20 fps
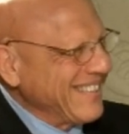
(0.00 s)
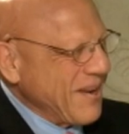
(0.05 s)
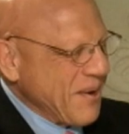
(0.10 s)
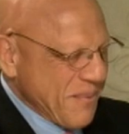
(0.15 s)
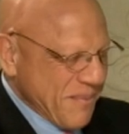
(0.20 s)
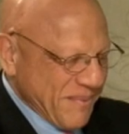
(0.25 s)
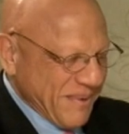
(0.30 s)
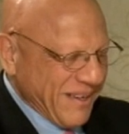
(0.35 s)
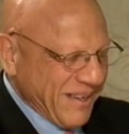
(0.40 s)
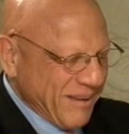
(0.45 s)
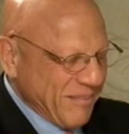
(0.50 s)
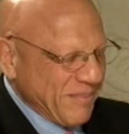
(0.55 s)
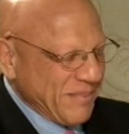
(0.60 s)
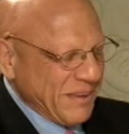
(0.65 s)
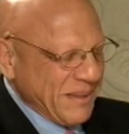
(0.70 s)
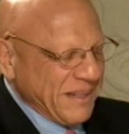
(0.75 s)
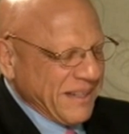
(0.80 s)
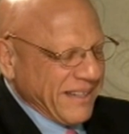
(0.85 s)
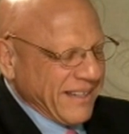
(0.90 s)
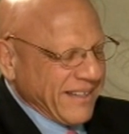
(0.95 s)
So
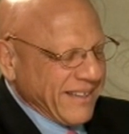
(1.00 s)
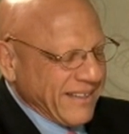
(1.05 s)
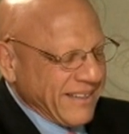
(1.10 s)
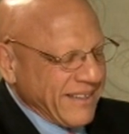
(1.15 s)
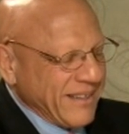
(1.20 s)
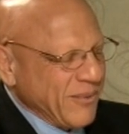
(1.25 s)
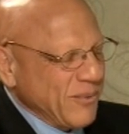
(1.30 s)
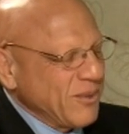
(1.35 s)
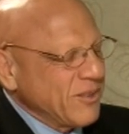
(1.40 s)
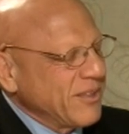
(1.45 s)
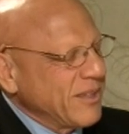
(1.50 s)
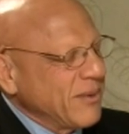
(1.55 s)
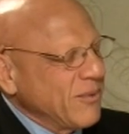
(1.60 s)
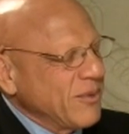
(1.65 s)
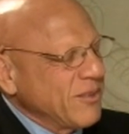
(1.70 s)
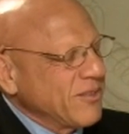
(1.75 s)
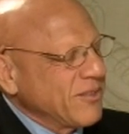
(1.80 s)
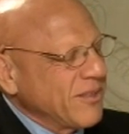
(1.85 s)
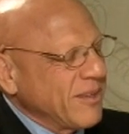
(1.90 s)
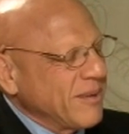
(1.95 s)
it
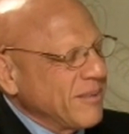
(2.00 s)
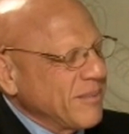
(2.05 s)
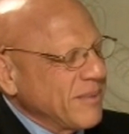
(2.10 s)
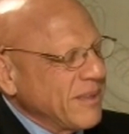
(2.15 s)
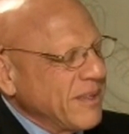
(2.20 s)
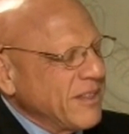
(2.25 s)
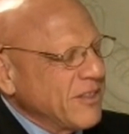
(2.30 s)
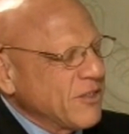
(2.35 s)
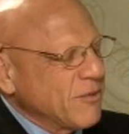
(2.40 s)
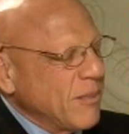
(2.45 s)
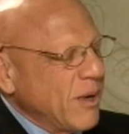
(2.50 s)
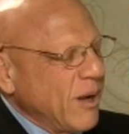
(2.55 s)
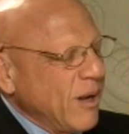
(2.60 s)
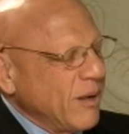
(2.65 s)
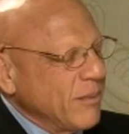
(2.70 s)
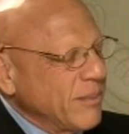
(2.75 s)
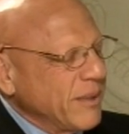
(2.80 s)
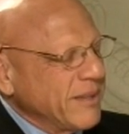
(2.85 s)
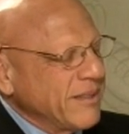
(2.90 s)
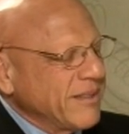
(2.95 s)
was
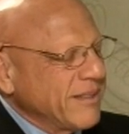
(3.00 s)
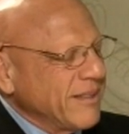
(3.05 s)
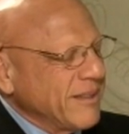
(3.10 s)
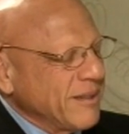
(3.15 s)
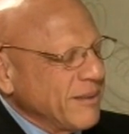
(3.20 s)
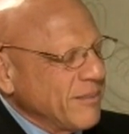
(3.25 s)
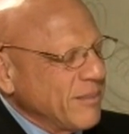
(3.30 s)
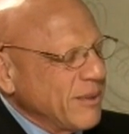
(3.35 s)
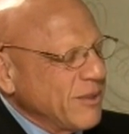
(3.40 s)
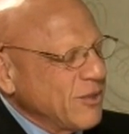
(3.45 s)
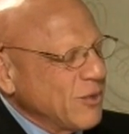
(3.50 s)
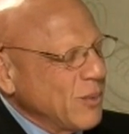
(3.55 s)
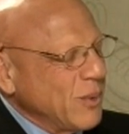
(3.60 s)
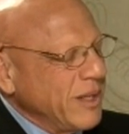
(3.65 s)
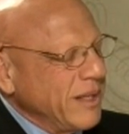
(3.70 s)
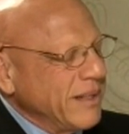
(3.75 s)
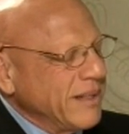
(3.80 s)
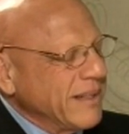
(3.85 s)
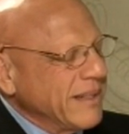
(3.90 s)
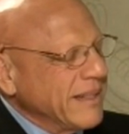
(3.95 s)
small but
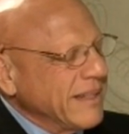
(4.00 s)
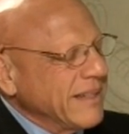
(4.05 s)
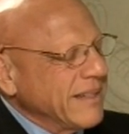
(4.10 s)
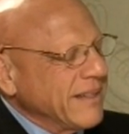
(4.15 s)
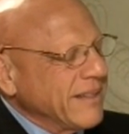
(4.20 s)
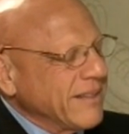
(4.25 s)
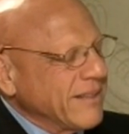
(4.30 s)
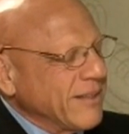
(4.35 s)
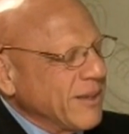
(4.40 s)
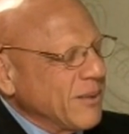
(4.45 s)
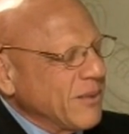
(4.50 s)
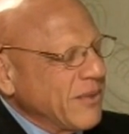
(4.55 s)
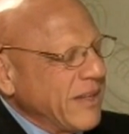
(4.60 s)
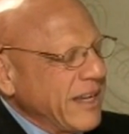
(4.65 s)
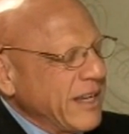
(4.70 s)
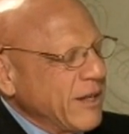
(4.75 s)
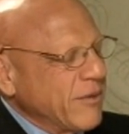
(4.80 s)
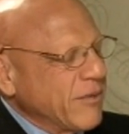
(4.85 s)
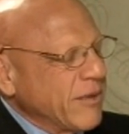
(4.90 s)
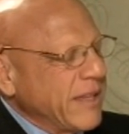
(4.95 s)
sweet. So
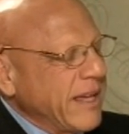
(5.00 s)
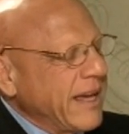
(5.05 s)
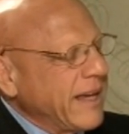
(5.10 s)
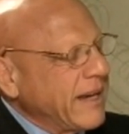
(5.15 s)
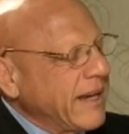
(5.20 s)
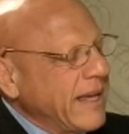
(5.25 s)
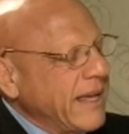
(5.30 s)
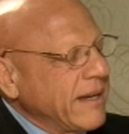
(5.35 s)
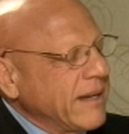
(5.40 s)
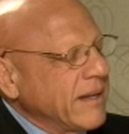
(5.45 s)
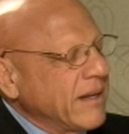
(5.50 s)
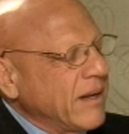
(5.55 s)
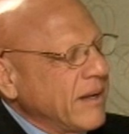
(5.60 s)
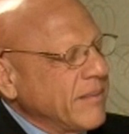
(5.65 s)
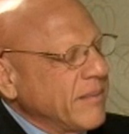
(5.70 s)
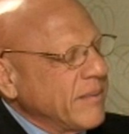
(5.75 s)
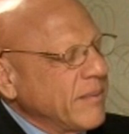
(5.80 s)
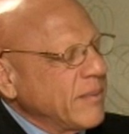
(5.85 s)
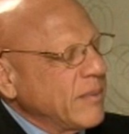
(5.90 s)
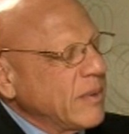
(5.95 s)
thank you for that. And
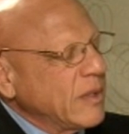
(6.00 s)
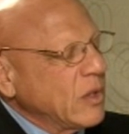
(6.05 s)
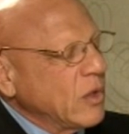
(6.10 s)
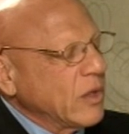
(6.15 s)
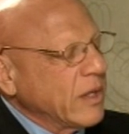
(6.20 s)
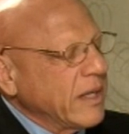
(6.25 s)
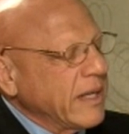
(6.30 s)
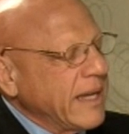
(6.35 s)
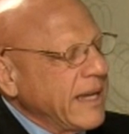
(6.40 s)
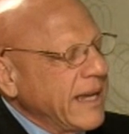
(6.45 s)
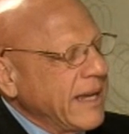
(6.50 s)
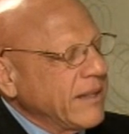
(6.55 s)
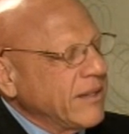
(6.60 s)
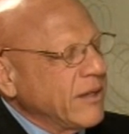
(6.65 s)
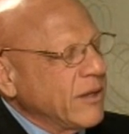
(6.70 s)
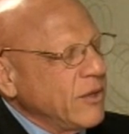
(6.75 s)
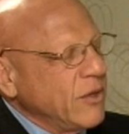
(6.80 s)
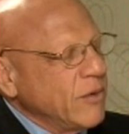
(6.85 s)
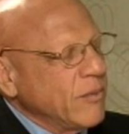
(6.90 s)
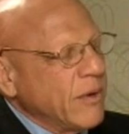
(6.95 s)
looking ahead,
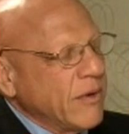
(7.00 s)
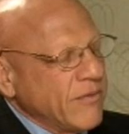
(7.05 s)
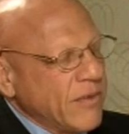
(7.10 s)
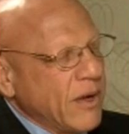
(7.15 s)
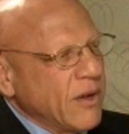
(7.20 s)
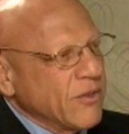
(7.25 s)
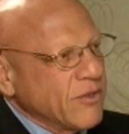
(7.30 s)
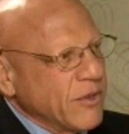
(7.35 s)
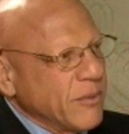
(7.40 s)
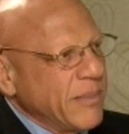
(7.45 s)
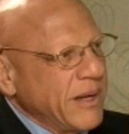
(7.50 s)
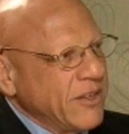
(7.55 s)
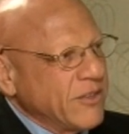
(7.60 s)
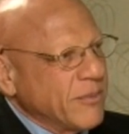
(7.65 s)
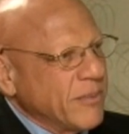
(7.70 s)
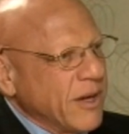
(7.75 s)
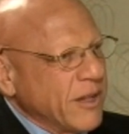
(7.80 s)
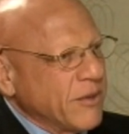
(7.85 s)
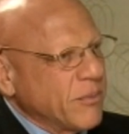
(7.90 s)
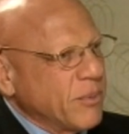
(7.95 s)
though, you have also made
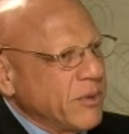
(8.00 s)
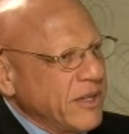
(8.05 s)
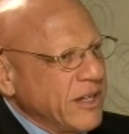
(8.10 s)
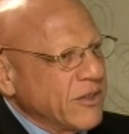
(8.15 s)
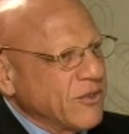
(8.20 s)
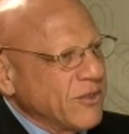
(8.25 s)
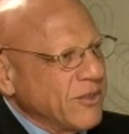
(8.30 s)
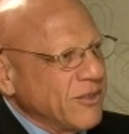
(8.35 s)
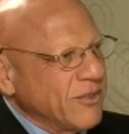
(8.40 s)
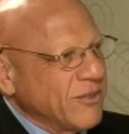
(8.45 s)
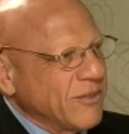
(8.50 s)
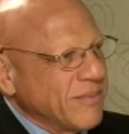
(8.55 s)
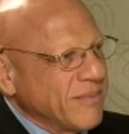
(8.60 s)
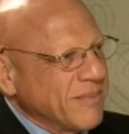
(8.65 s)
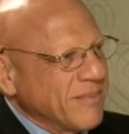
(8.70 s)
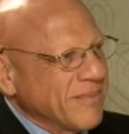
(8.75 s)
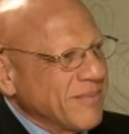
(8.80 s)
some other predictions.